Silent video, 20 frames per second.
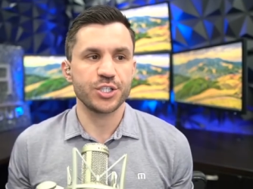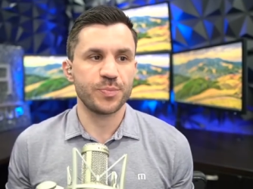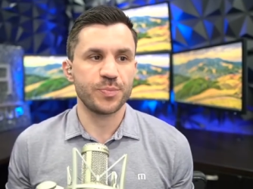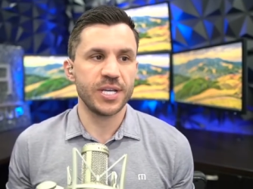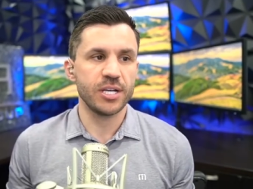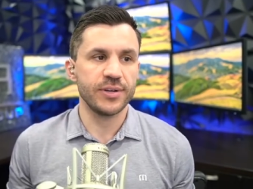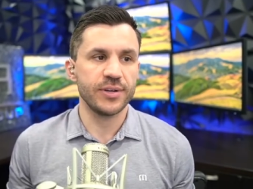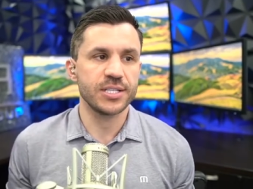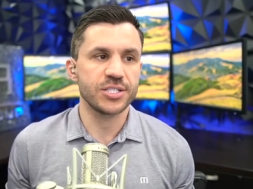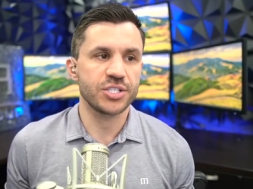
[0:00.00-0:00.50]

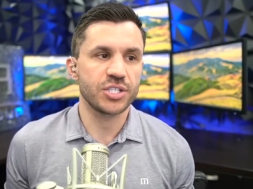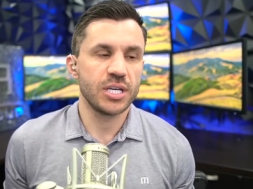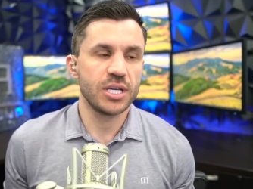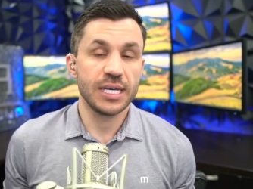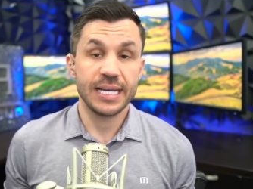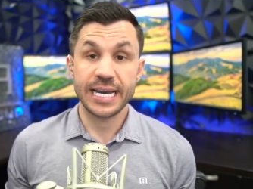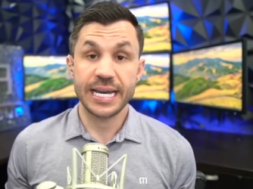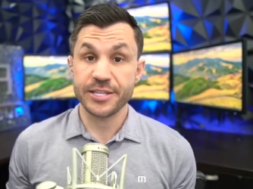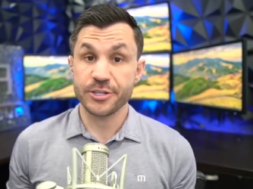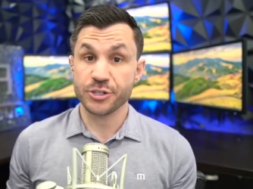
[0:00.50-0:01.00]
appearance.
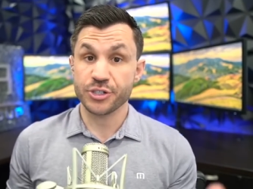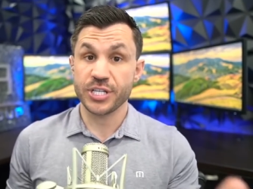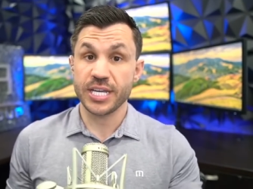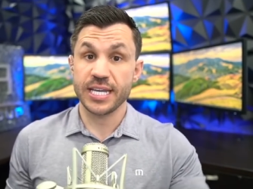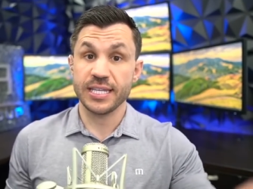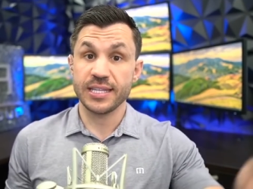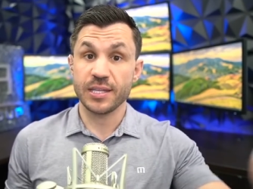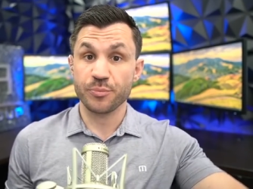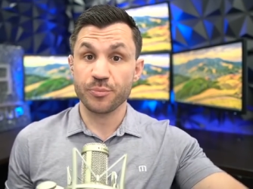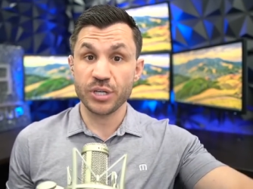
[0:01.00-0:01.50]
And they're
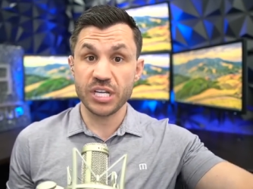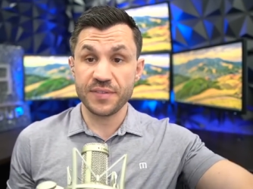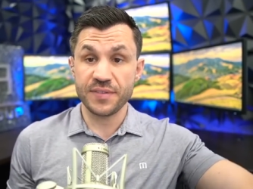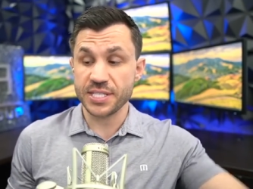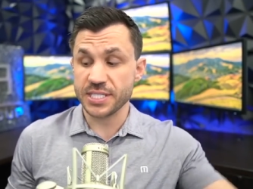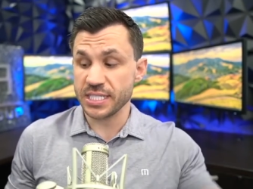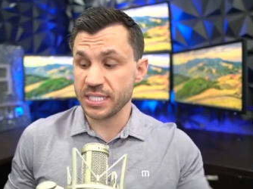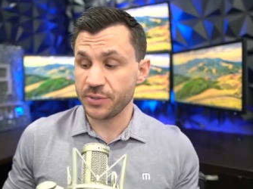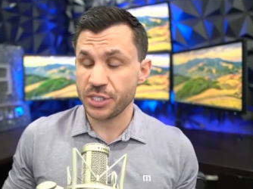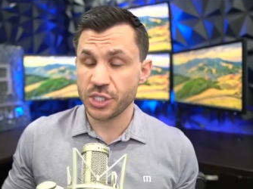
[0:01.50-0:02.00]
saying that
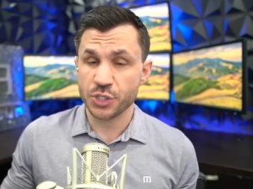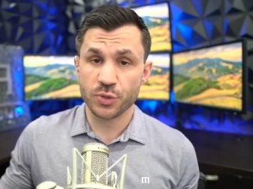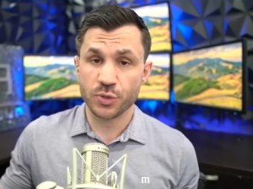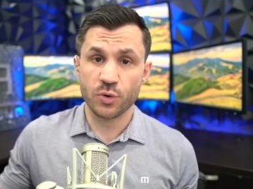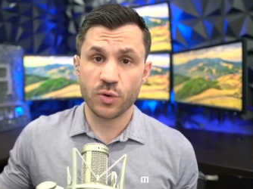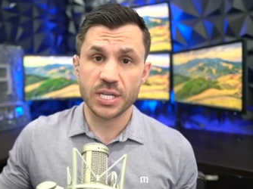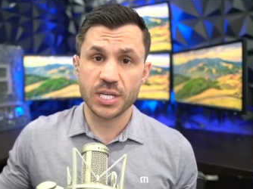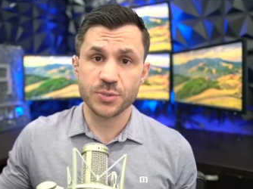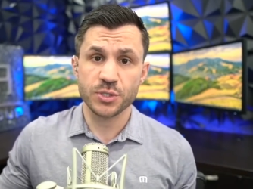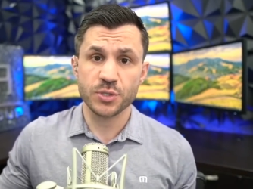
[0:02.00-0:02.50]
previously when this
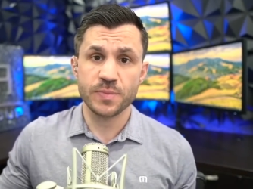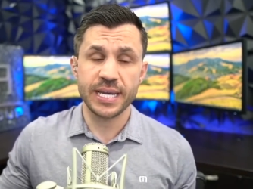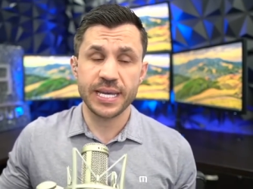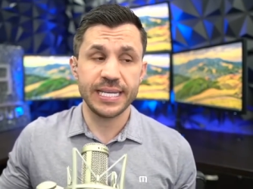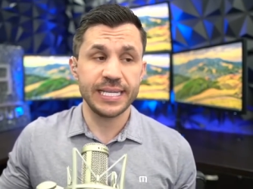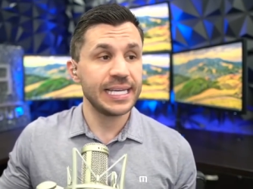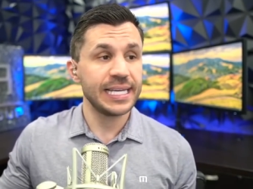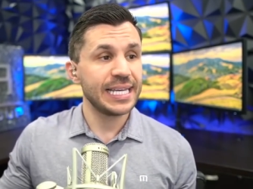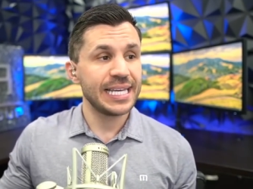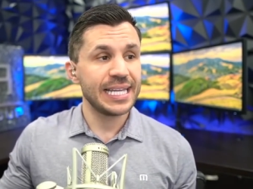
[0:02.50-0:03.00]
request was
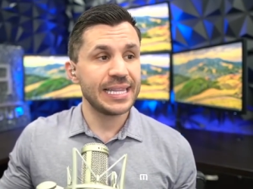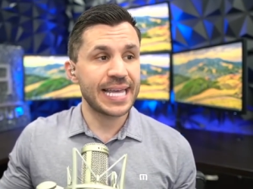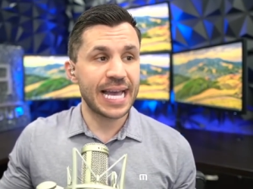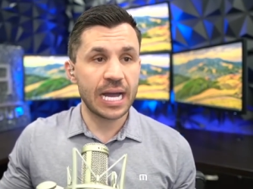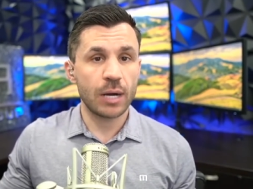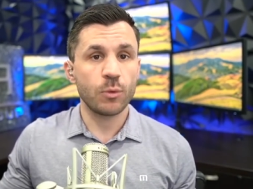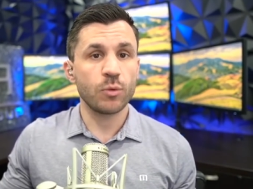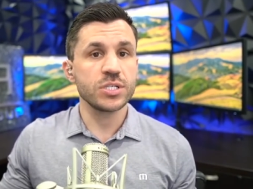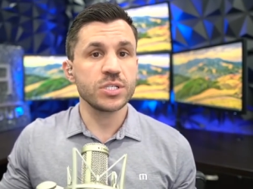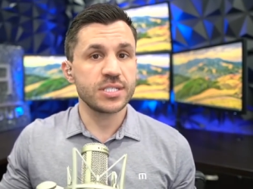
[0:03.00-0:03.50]
made,
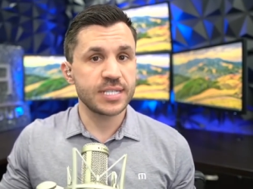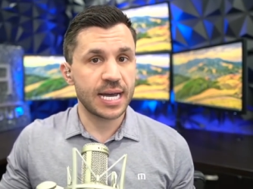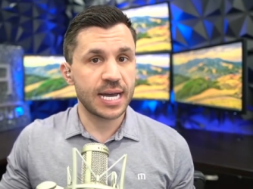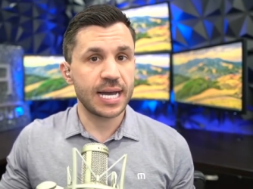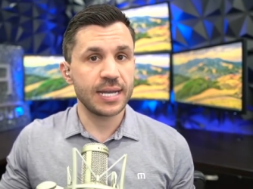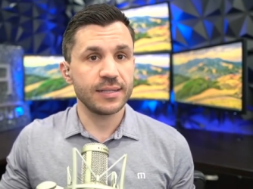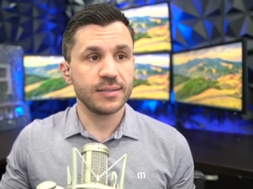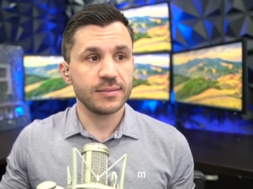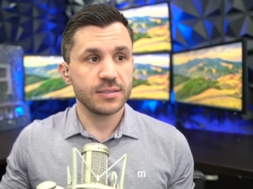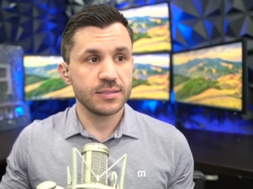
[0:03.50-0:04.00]
that was
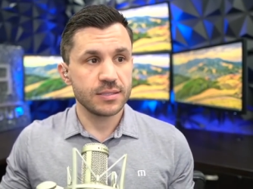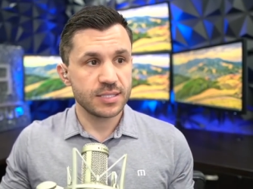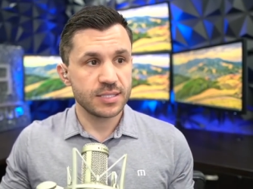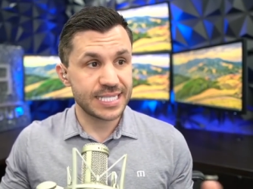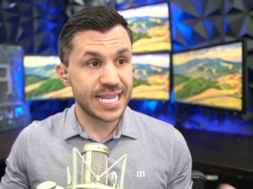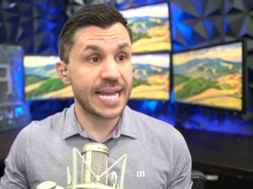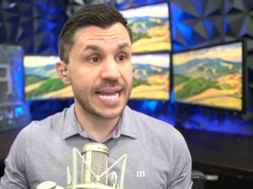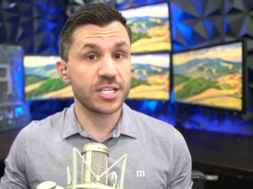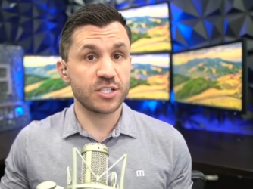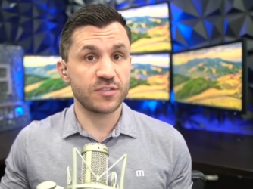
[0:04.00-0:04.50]
not
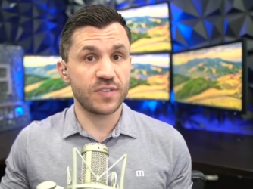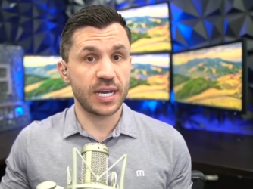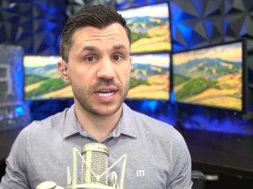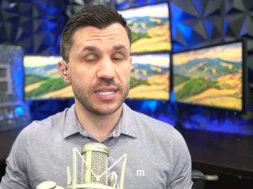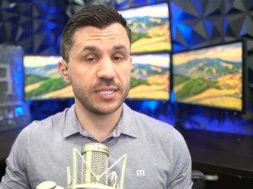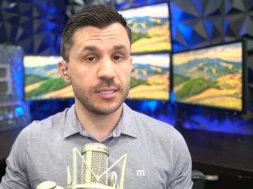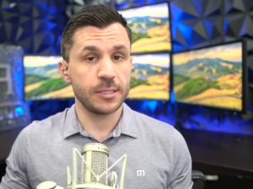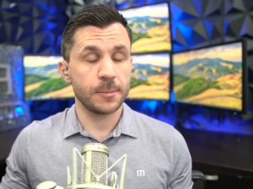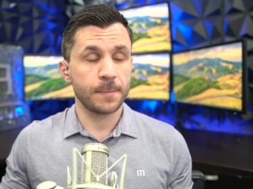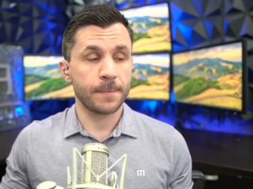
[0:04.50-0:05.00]
satisfied.
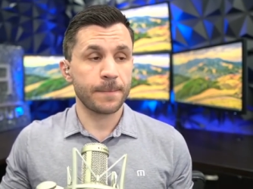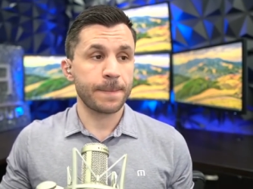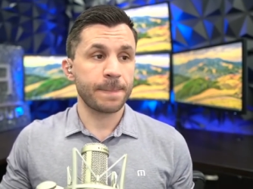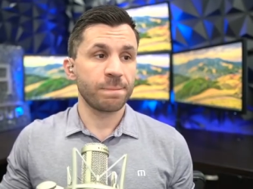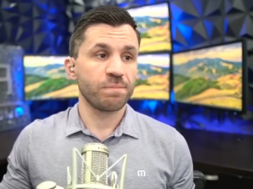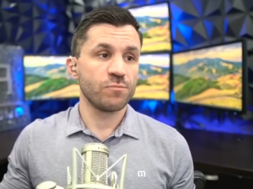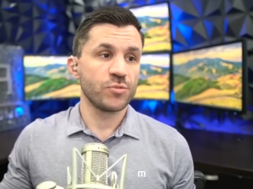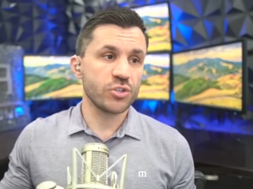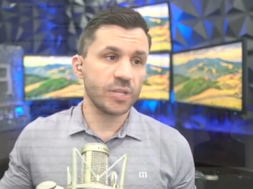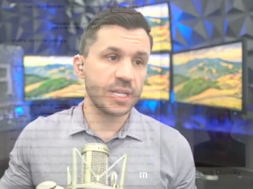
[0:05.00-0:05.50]
So